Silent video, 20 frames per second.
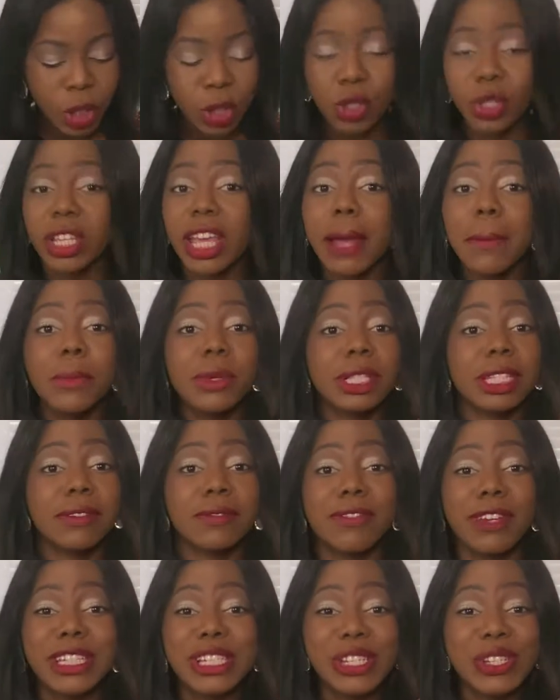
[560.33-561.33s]
To get
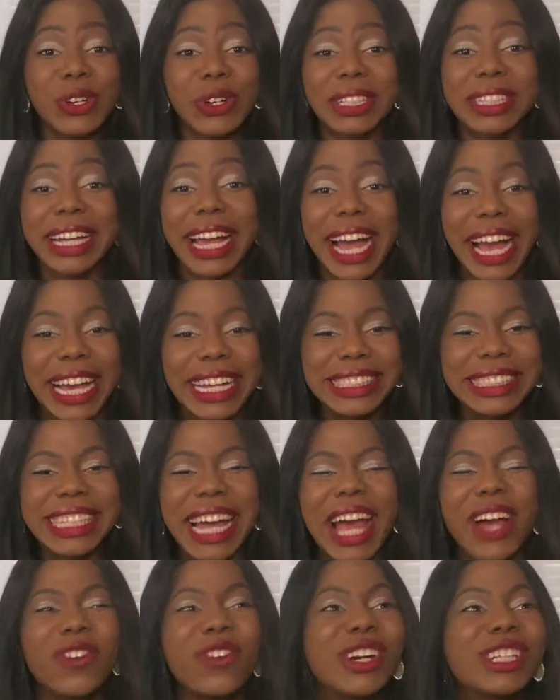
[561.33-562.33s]
motivation, guys,
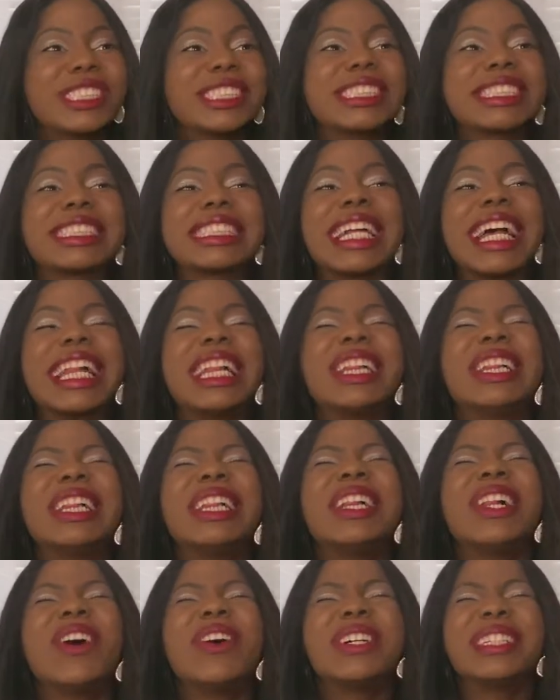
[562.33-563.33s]
I watched
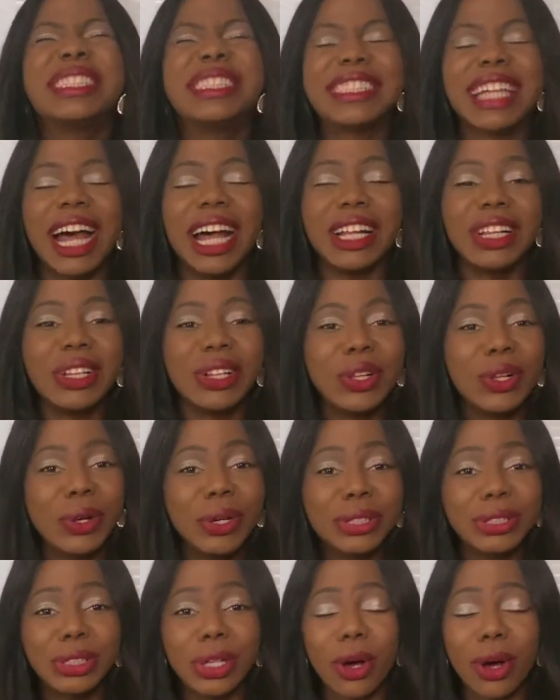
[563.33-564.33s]
loads and
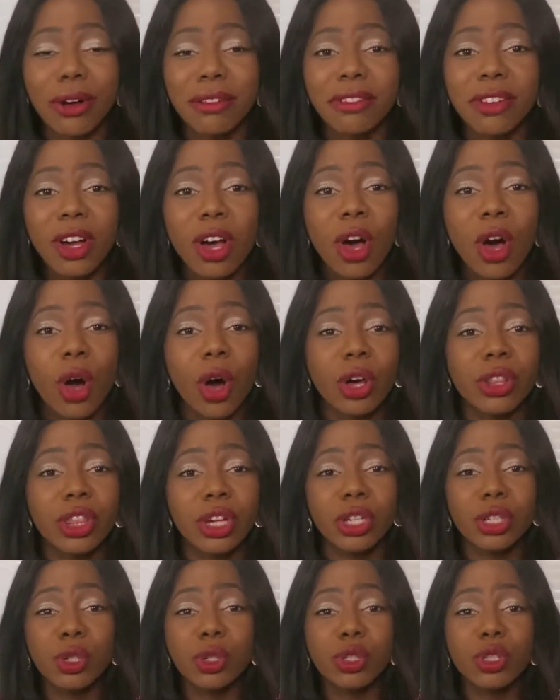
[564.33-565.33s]
loads of
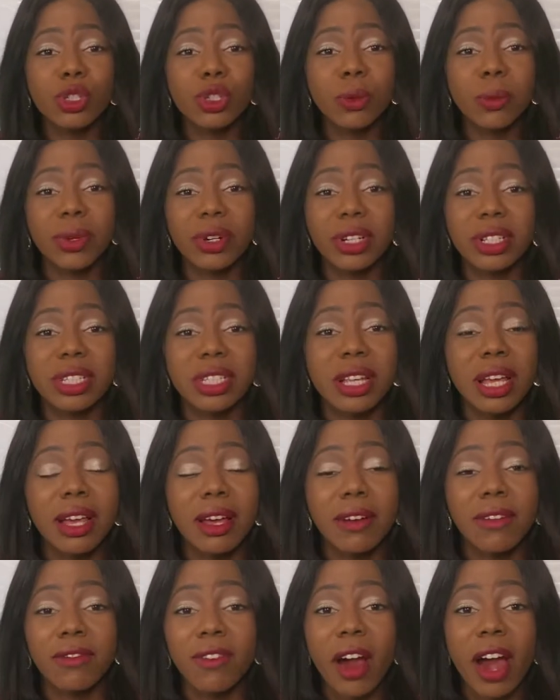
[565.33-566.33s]
other YouTubers
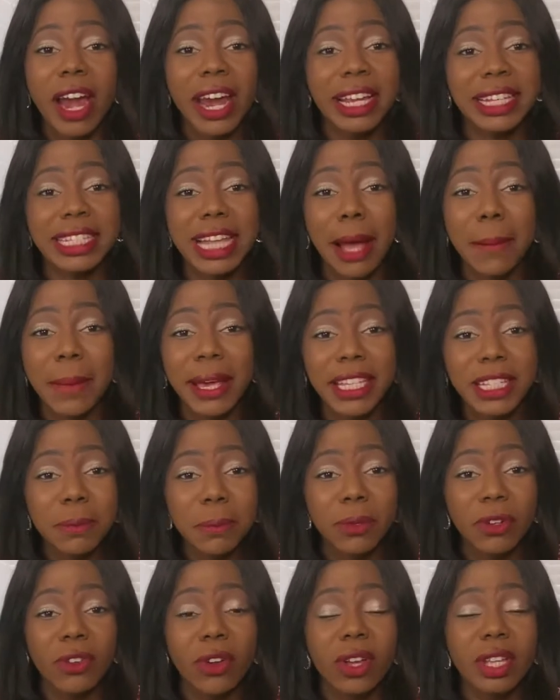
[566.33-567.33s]
FAR exam
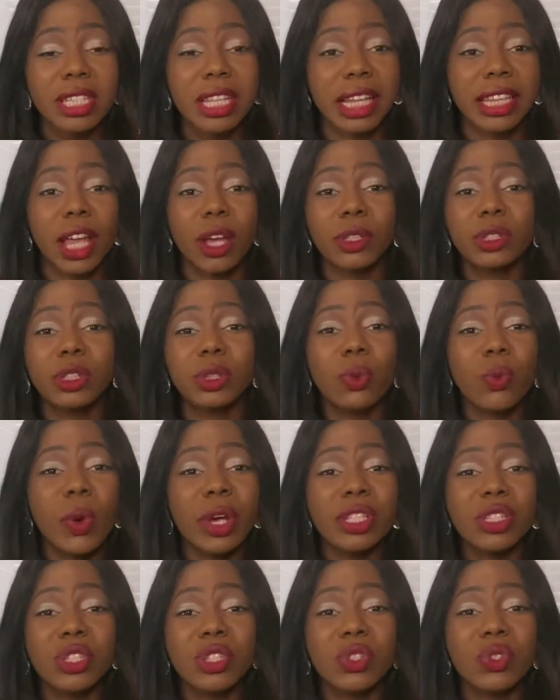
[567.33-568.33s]
experience, and I also
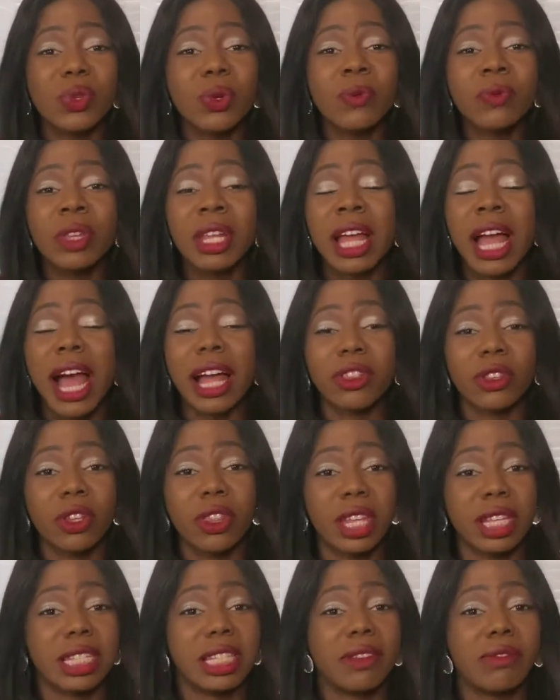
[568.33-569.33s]
went to
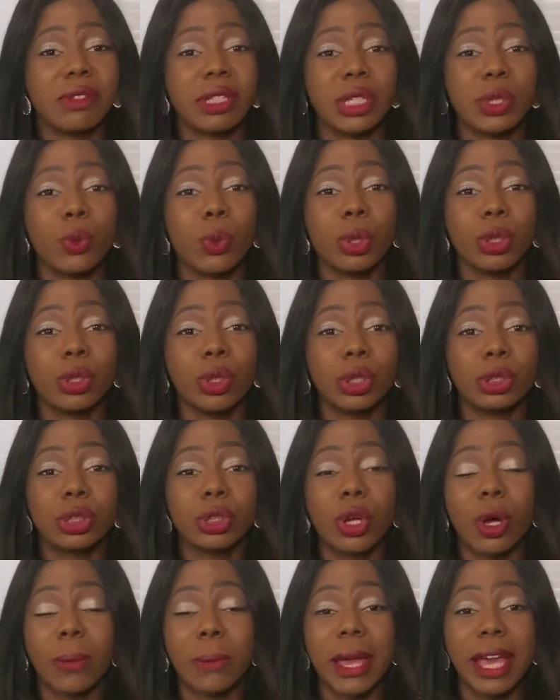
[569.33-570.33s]

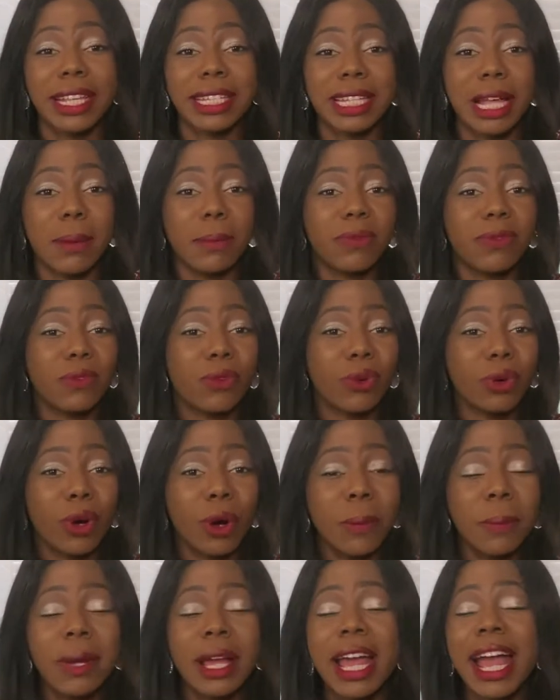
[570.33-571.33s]
another71.com exam
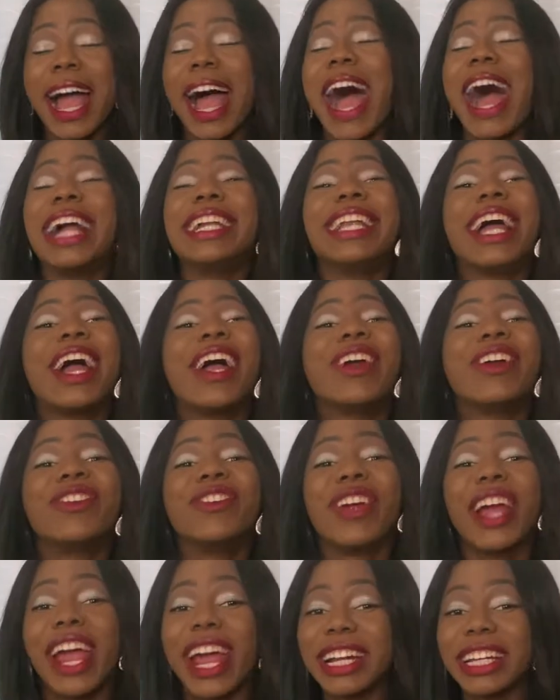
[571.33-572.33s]
forum and I
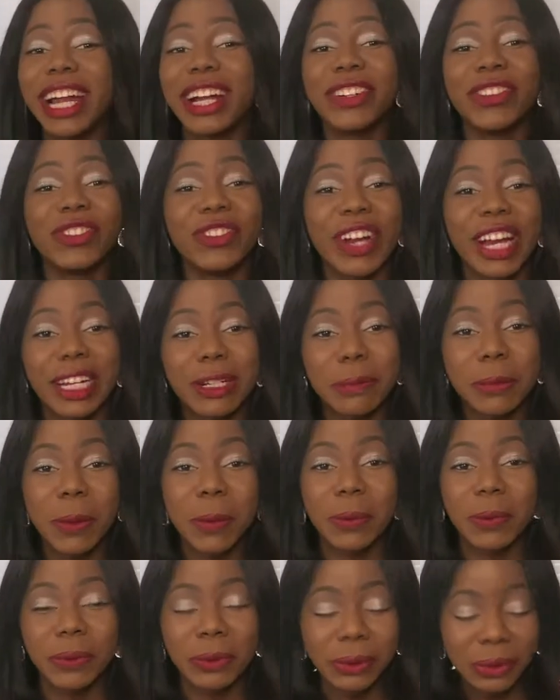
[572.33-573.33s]
read and read
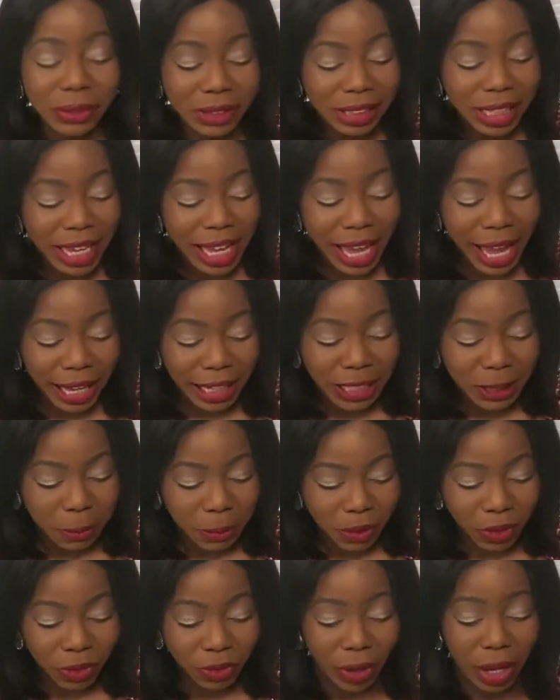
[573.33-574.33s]
people's
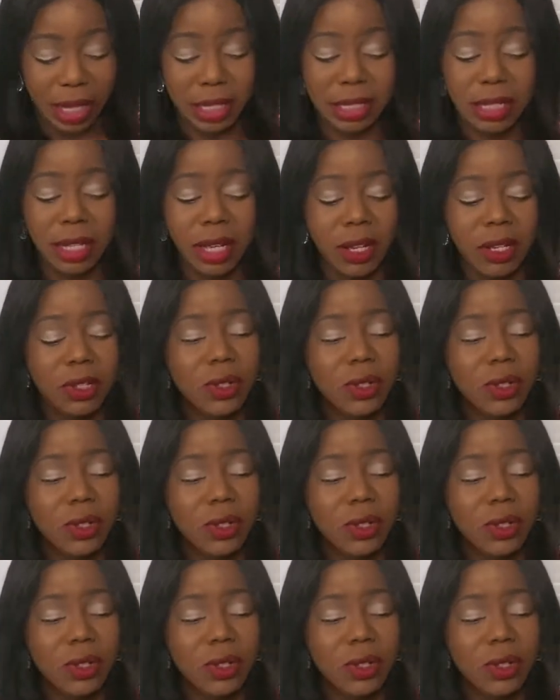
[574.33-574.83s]
experience.